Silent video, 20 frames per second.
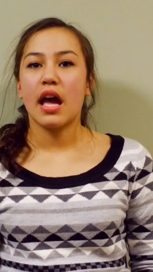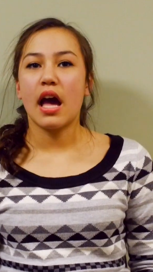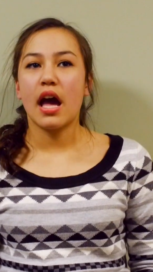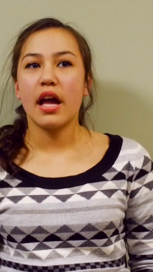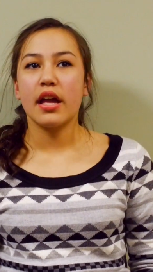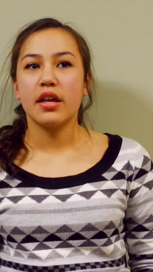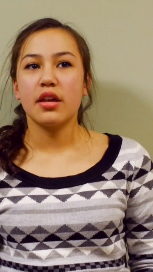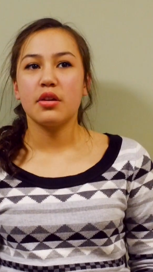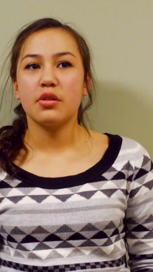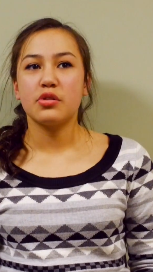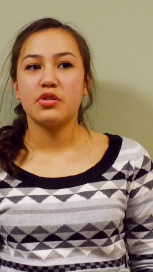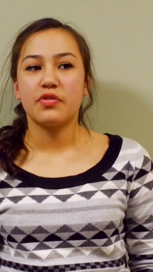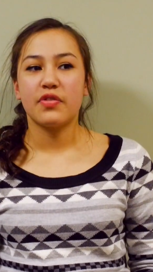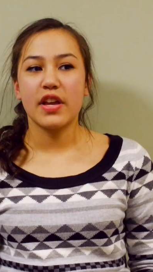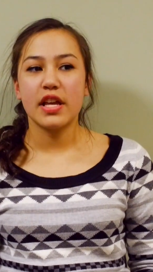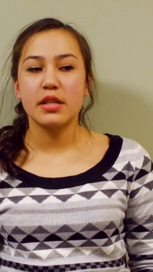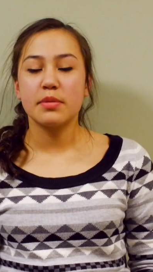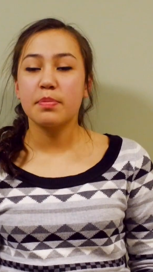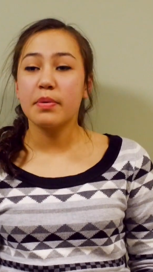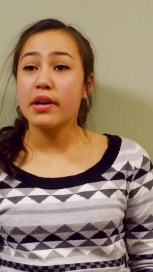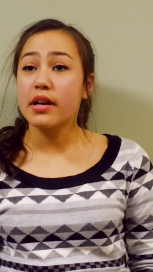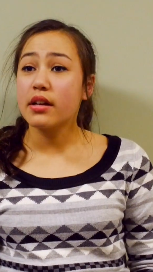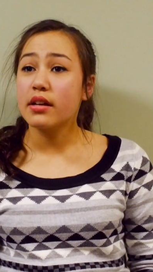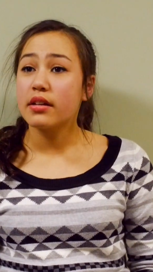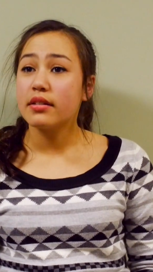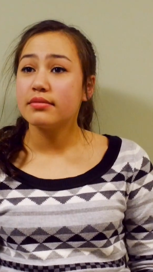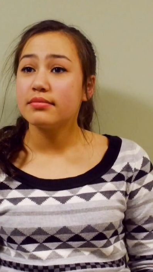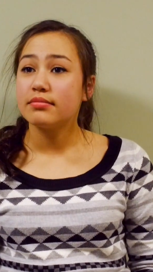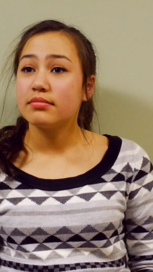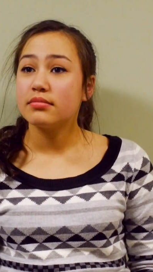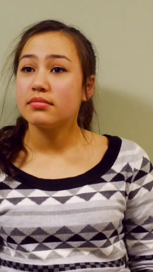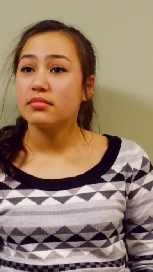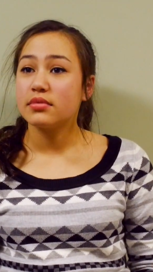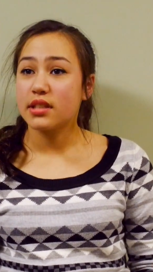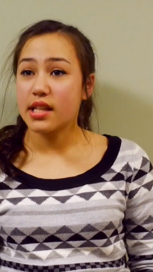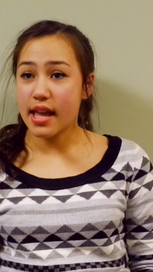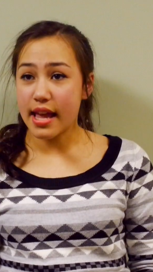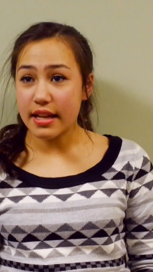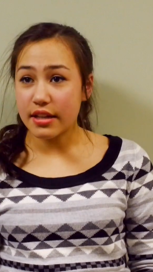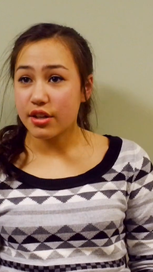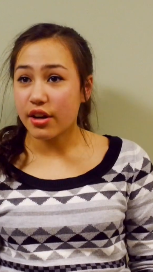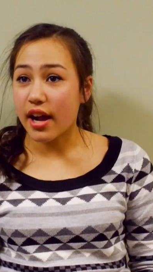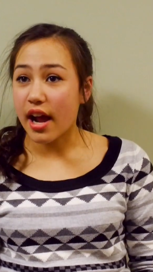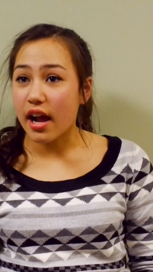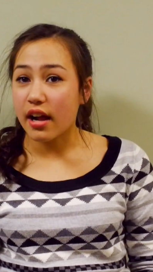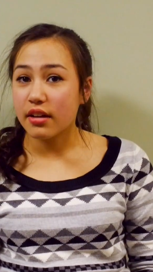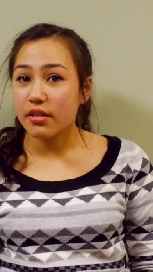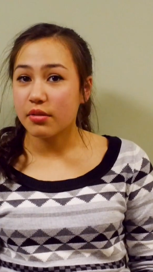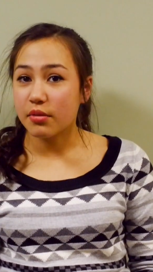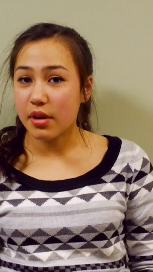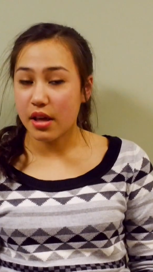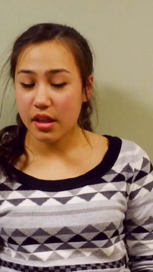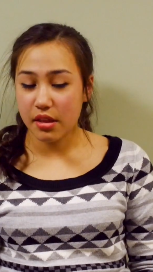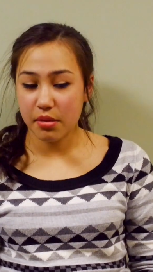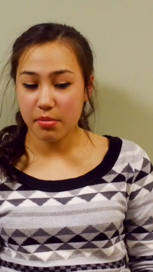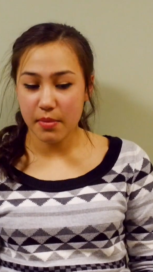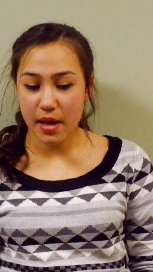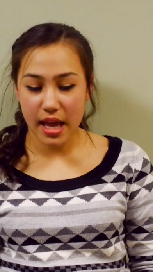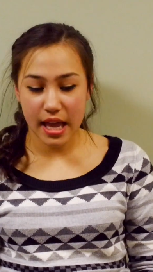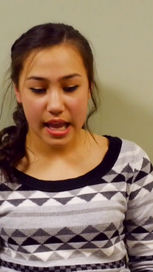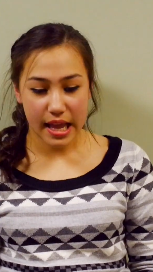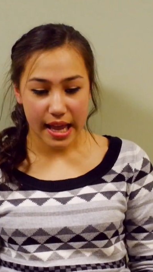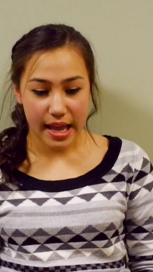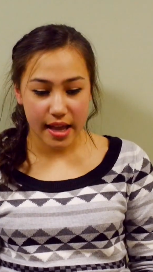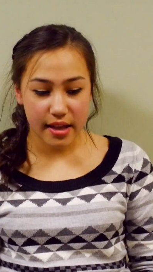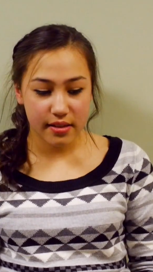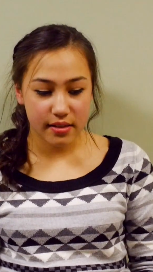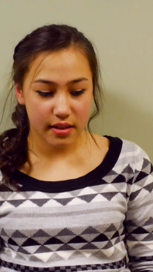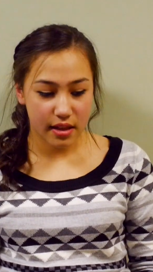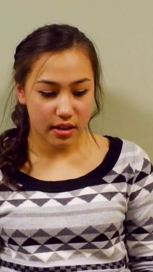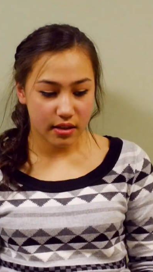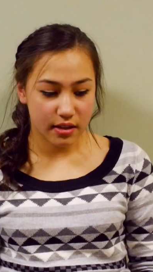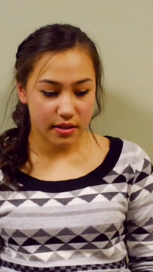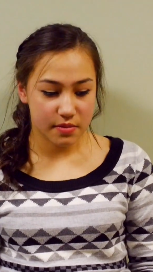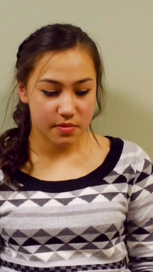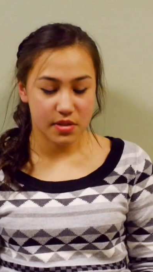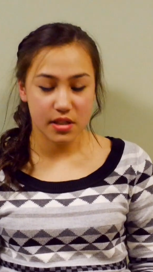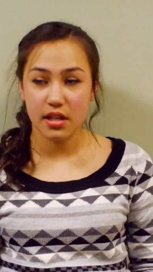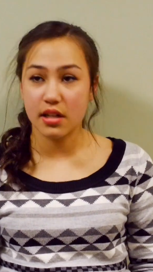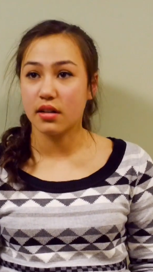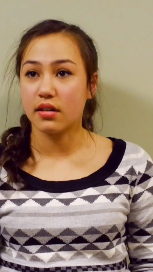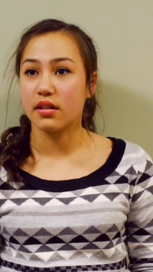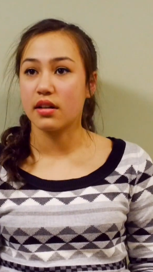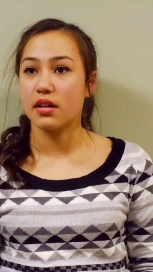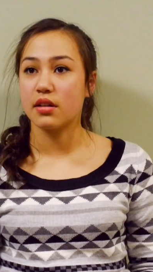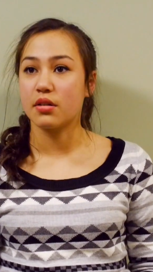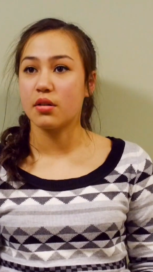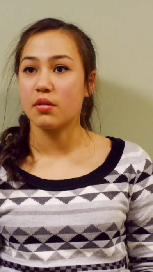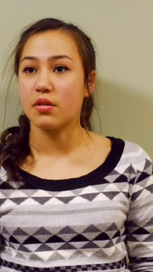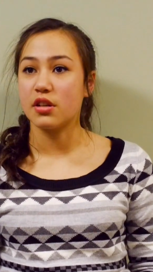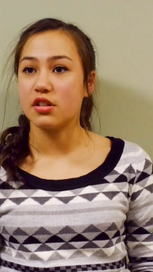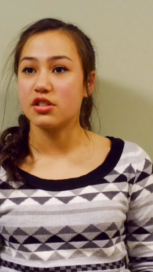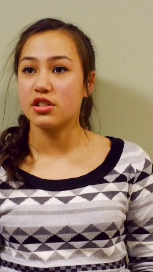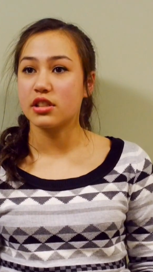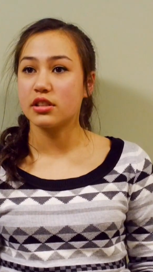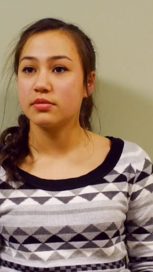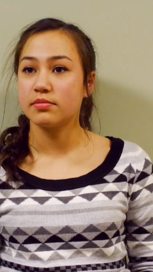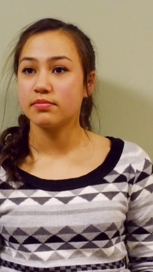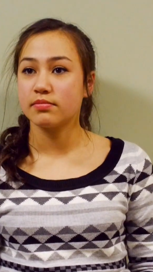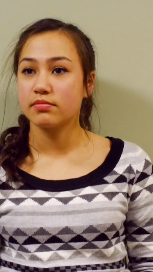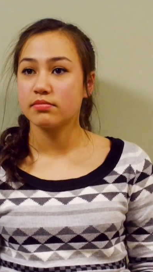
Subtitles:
I use Facebook to interact with my aunt that lives in Indonesia.